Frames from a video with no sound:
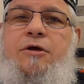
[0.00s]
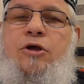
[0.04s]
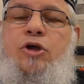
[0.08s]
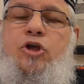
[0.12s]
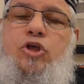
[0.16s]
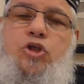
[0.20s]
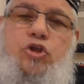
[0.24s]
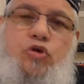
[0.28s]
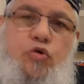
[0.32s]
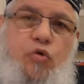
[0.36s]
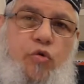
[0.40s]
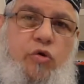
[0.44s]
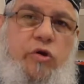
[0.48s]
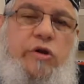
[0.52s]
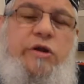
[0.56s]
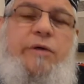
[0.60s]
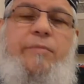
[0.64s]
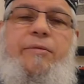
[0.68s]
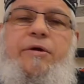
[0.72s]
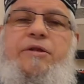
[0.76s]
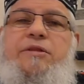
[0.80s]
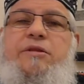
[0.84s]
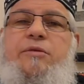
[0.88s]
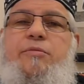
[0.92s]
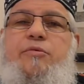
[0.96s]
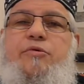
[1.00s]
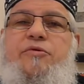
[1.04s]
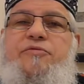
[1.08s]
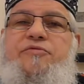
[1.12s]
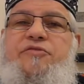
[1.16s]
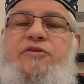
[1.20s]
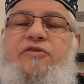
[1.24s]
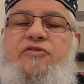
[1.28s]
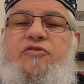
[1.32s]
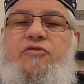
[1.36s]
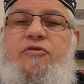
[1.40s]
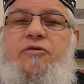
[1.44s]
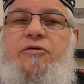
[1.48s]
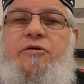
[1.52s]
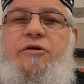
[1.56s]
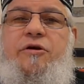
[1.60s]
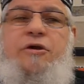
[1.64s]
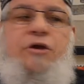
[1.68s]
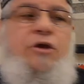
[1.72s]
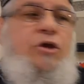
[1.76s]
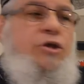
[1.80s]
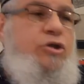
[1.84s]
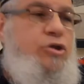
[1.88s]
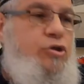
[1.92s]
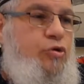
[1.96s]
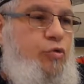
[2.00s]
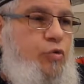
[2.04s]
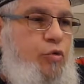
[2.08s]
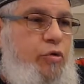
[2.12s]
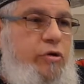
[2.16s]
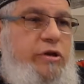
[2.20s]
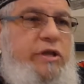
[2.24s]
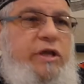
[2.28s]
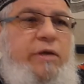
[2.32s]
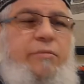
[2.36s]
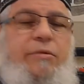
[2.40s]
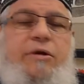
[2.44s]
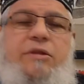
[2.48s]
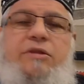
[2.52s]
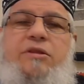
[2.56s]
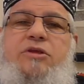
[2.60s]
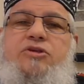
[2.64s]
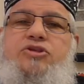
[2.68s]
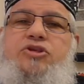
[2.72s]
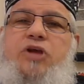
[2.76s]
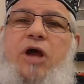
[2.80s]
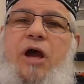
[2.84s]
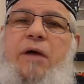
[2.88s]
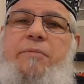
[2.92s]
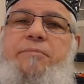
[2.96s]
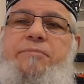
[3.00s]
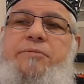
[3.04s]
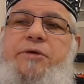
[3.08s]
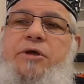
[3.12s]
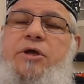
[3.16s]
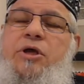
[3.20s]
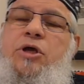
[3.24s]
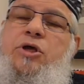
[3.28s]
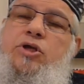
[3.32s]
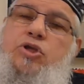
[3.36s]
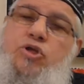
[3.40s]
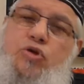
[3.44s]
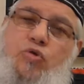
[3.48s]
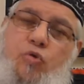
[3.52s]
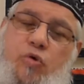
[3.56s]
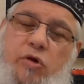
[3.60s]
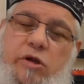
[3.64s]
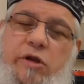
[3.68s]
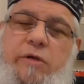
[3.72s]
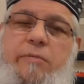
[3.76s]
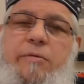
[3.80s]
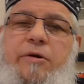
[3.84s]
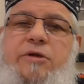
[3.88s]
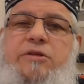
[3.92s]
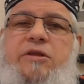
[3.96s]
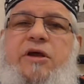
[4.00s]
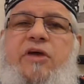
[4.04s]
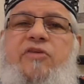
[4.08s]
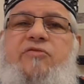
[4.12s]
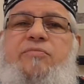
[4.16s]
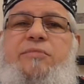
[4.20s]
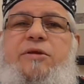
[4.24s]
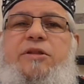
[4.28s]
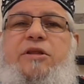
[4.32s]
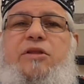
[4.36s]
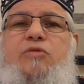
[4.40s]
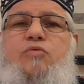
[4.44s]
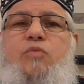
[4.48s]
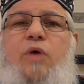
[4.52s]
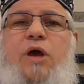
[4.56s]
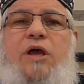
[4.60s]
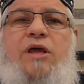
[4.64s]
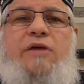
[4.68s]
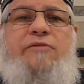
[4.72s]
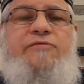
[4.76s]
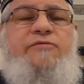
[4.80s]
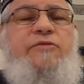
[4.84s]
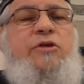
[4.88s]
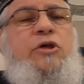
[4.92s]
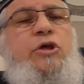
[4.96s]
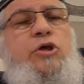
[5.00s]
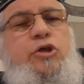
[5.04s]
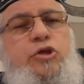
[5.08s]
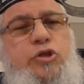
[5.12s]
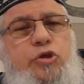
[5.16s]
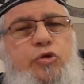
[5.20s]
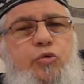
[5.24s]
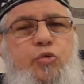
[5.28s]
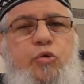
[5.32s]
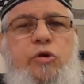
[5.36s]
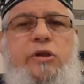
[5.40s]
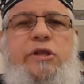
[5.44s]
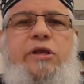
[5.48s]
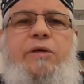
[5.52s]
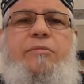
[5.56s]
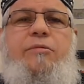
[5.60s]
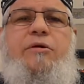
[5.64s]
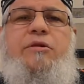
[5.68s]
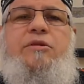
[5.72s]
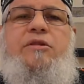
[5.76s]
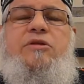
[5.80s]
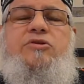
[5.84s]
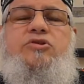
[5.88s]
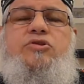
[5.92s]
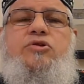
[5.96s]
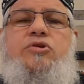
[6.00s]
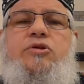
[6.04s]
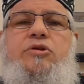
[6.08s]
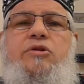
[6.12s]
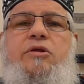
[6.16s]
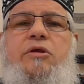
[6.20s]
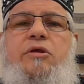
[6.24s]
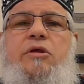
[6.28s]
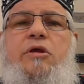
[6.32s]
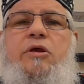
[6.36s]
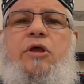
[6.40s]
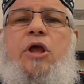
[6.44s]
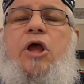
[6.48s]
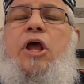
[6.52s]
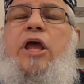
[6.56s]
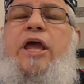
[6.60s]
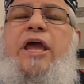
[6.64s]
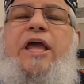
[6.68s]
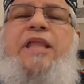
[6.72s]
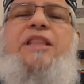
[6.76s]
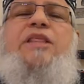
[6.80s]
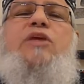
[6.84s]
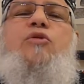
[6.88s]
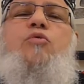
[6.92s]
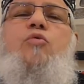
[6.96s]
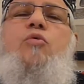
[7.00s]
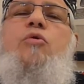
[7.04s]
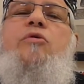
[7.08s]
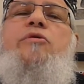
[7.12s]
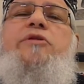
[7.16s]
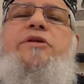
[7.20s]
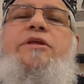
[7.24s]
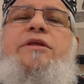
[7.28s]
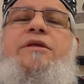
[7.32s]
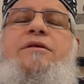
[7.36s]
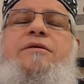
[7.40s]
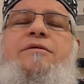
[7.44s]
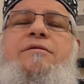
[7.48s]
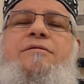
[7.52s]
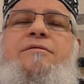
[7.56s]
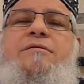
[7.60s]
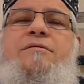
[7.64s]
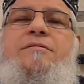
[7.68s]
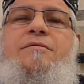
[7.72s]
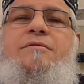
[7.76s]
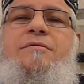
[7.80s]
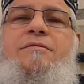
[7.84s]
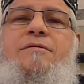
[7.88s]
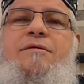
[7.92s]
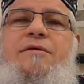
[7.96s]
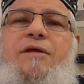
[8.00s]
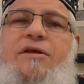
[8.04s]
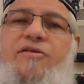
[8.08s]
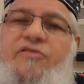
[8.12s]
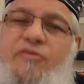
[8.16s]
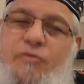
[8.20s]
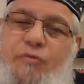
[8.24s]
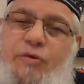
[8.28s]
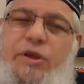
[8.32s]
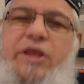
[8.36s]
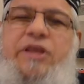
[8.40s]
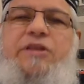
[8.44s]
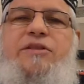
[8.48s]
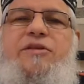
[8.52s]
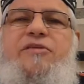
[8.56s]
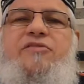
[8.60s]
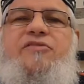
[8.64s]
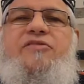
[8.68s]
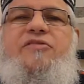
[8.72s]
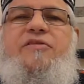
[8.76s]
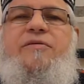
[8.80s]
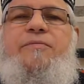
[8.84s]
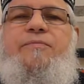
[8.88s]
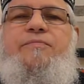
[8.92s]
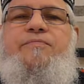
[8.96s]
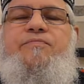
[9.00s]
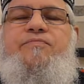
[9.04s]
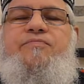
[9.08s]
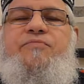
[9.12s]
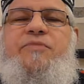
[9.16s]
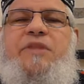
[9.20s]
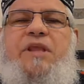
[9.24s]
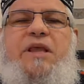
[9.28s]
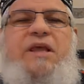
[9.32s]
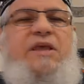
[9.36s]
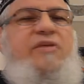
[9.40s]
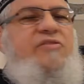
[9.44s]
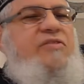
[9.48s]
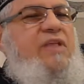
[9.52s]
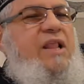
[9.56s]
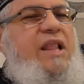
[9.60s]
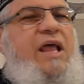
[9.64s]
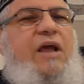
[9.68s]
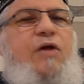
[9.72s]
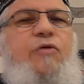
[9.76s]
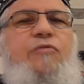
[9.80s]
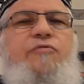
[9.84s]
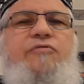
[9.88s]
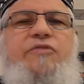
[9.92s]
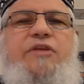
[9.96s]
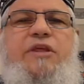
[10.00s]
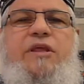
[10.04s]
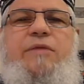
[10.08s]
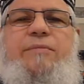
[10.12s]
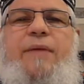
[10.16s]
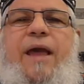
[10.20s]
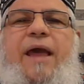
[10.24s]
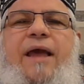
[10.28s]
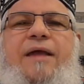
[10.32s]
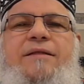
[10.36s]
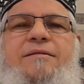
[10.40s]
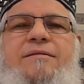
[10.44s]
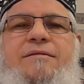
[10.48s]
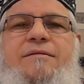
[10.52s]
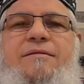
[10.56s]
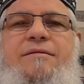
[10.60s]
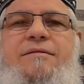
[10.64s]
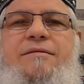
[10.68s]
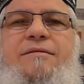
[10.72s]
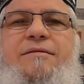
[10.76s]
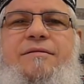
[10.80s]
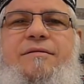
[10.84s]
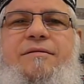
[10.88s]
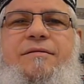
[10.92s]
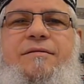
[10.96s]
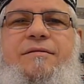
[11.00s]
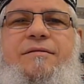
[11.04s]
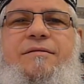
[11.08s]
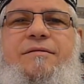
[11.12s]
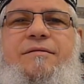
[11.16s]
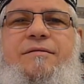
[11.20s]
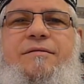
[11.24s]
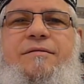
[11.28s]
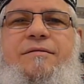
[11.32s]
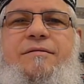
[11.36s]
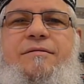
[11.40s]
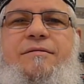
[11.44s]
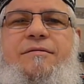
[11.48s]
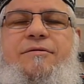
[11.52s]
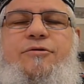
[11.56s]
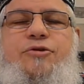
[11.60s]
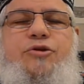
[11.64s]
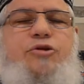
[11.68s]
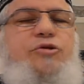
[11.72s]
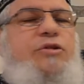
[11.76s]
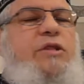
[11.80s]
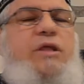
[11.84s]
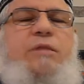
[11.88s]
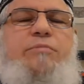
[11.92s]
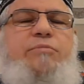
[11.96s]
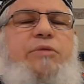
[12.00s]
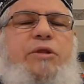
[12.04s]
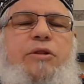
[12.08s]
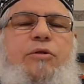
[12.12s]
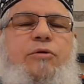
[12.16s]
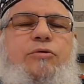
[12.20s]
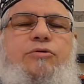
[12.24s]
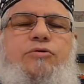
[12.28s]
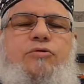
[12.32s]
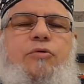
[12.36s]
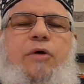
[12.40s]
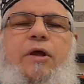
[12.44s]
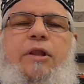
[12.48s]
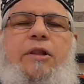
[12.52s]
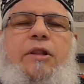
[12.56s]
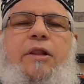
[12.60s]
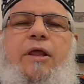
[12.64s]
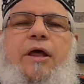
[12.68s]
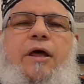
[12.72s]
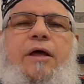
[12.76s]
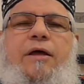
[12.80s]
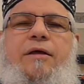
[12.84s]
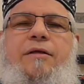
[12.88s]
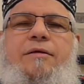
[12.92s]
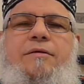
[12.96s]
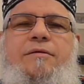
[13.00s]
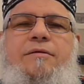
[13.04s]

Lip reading: you worry about the professor, you worry about the job, you worry about husband and wife, you worry about any worry is a weakness, is a lack of iman. You not belong to Allah.